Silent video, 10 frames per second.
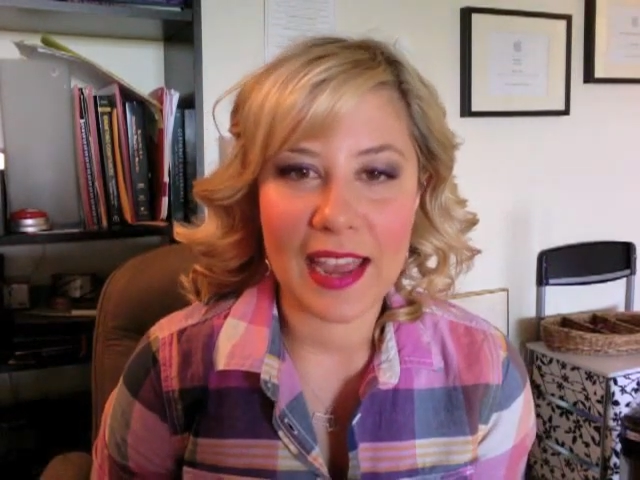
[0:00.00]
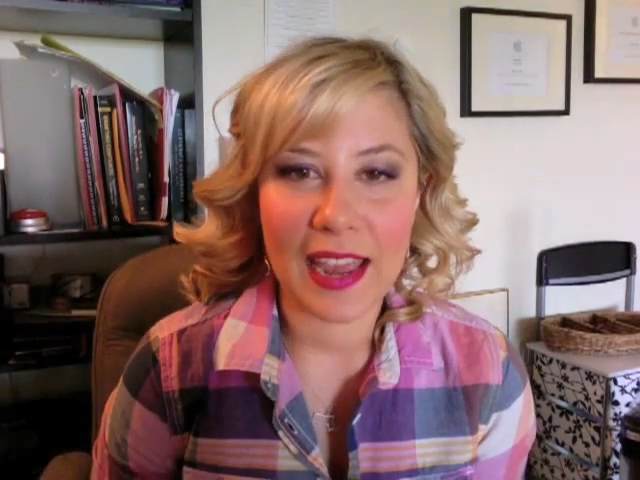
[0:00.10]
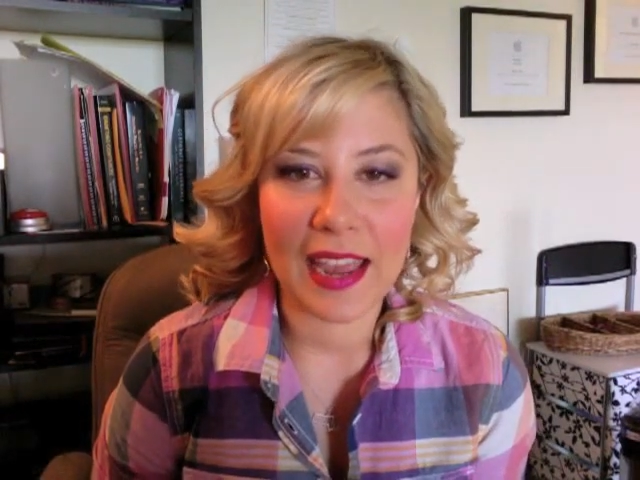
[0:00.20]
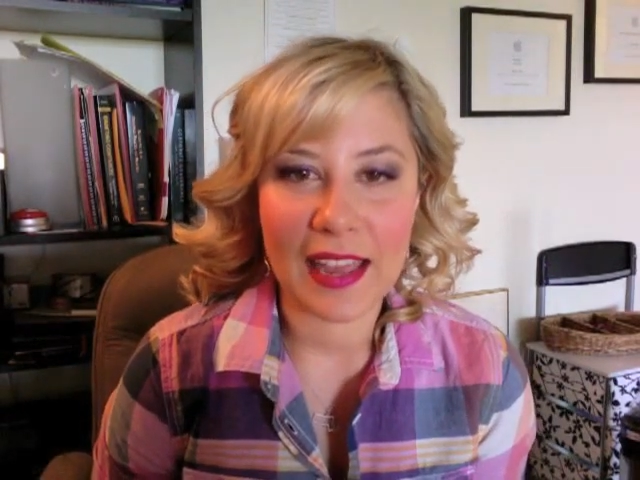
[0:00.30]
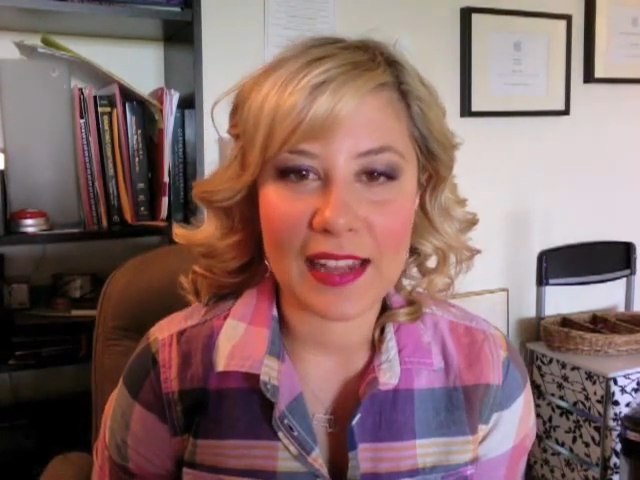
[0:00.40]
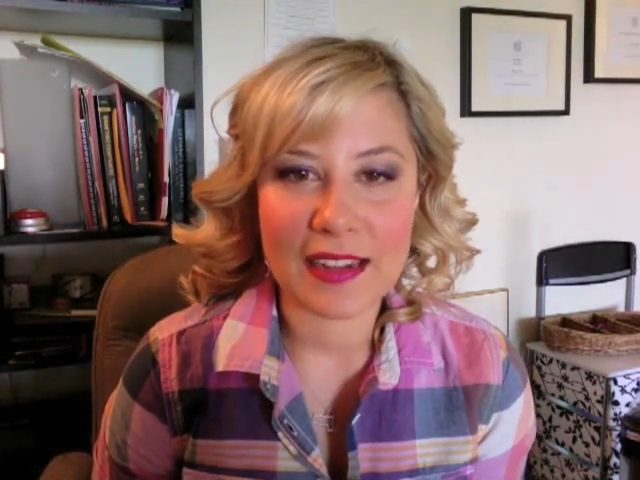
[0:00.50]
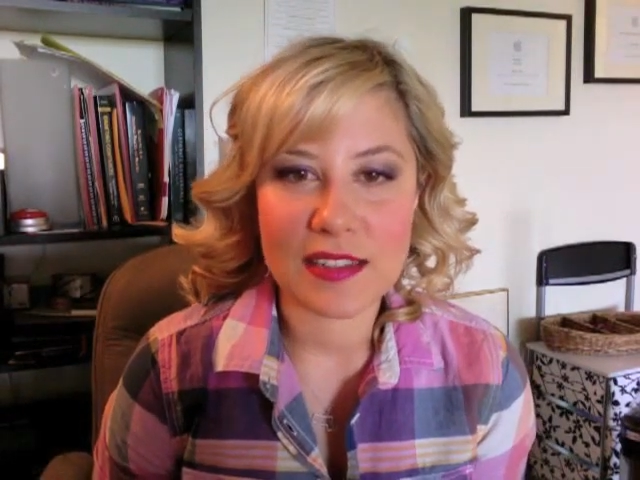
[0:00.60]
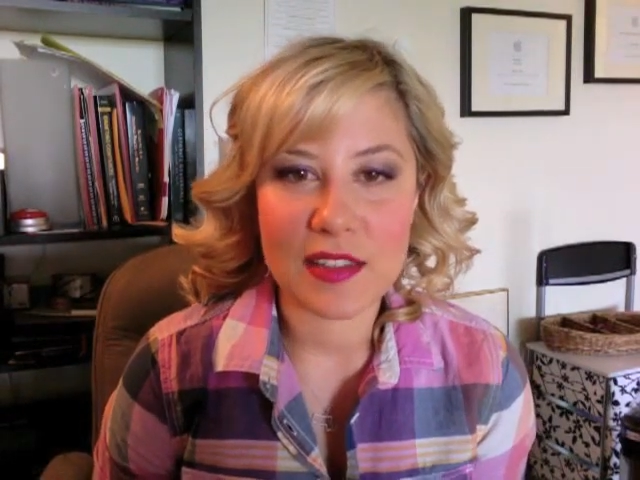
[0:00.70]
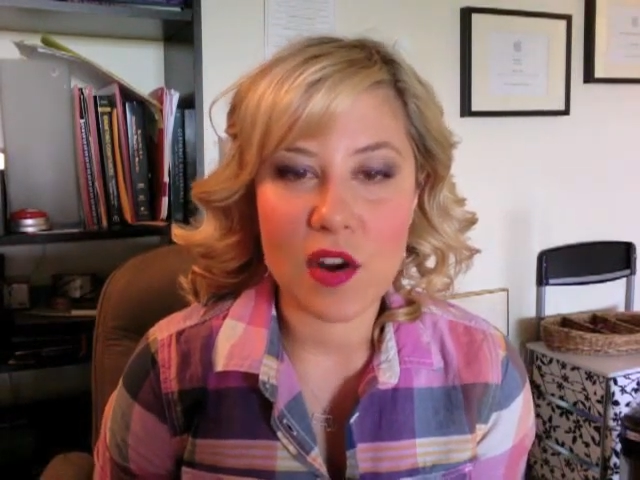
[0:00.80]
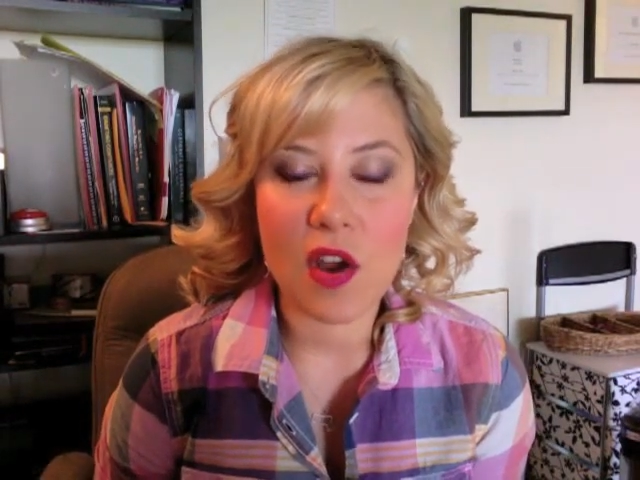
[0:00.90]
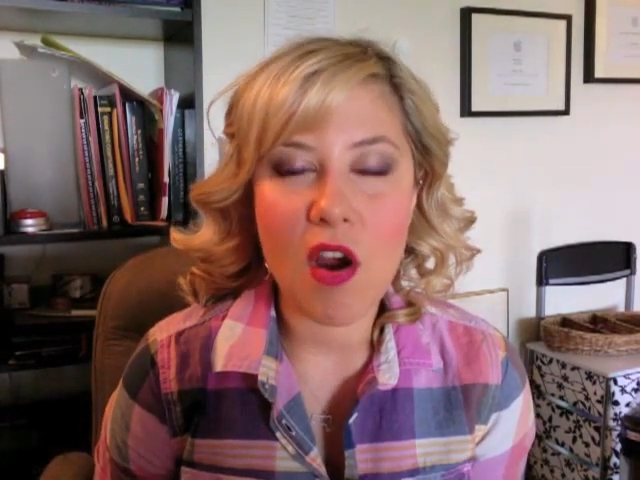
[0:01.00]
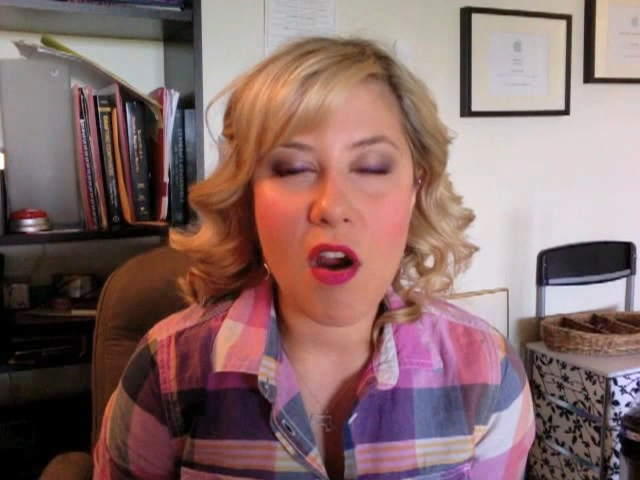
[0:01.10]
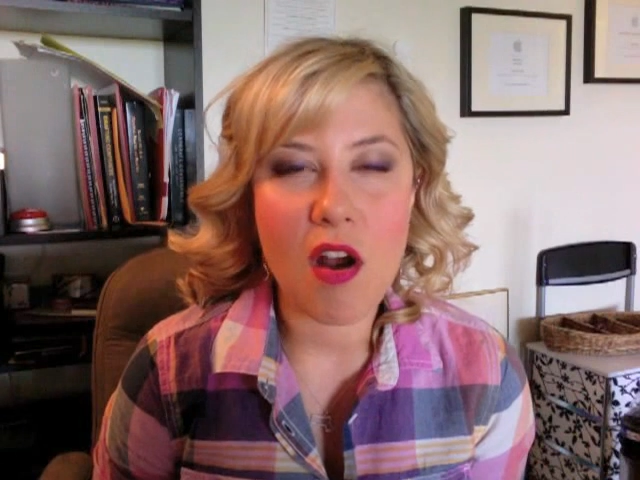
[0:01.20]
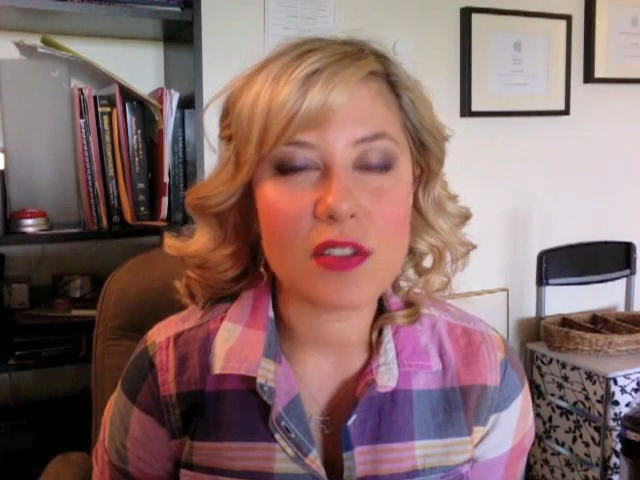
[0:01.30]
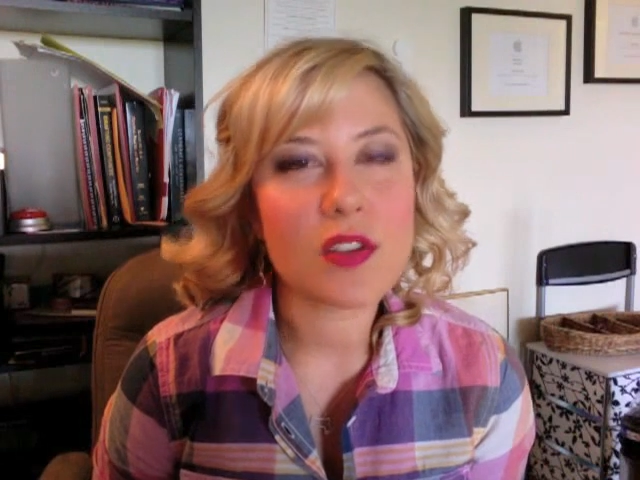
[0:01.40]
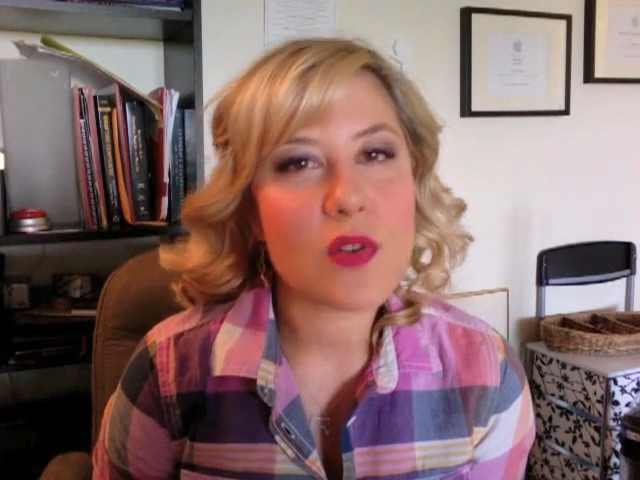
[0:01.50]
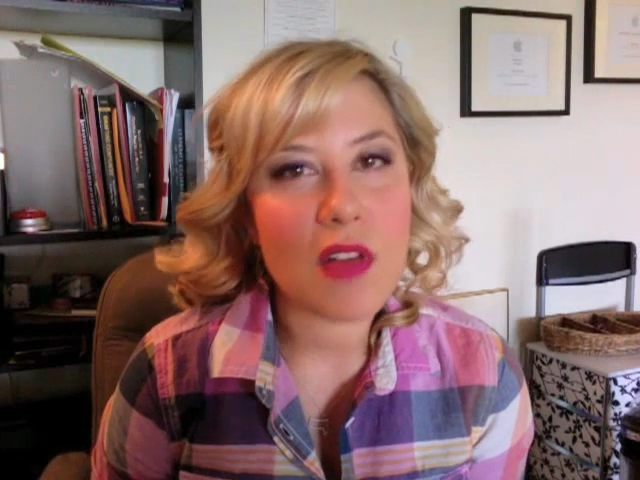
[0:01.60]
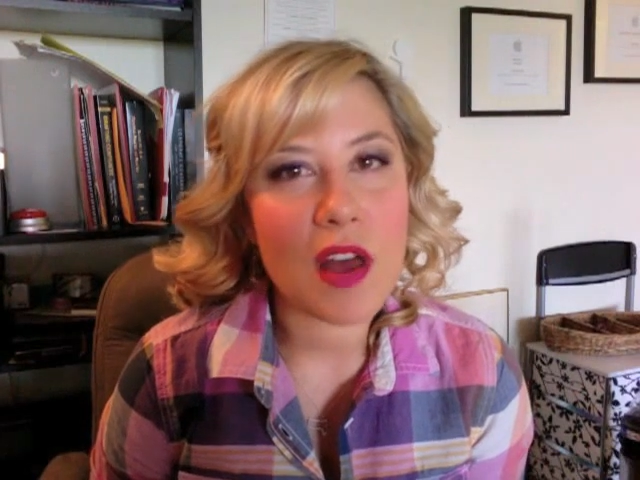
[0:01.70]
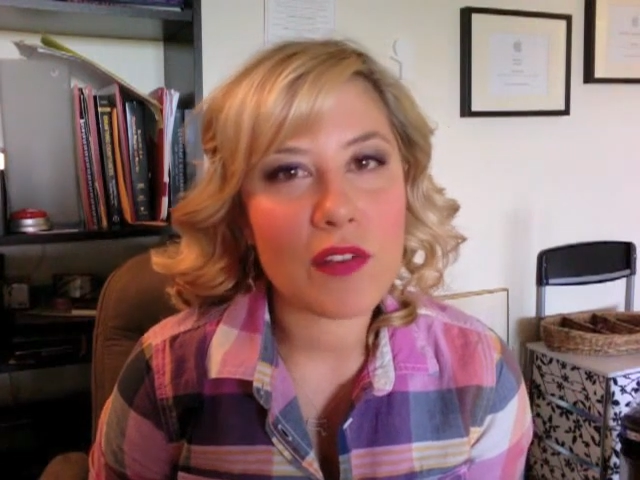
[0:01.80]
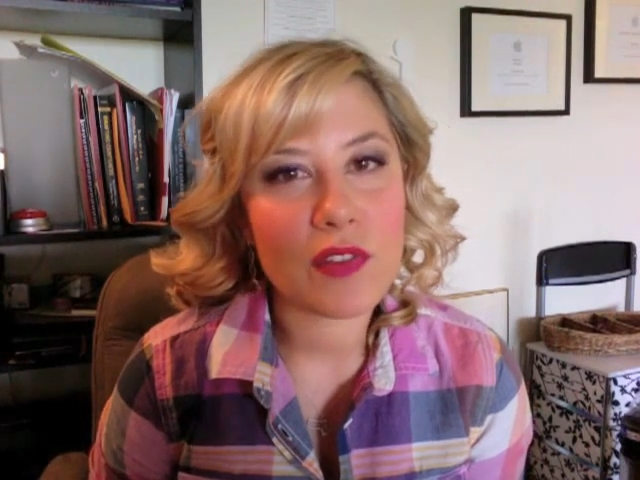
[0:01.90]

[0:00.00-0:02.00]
And there are also a lot of